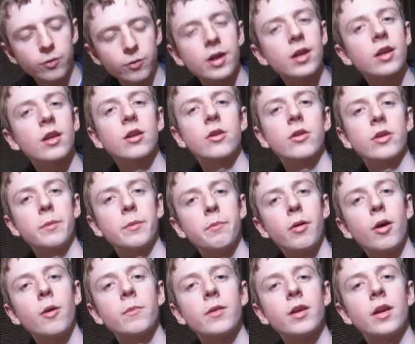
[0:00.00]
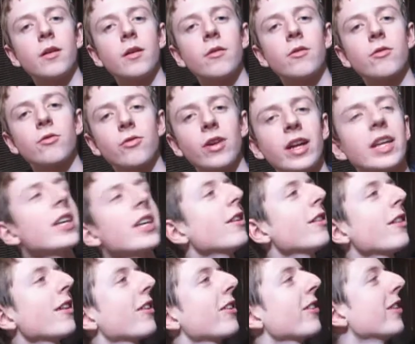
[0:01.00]
regularly pumpkin-
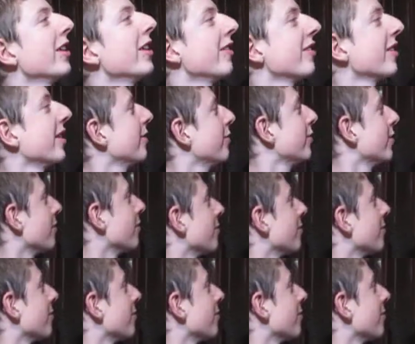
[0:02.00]
regularly? Is that even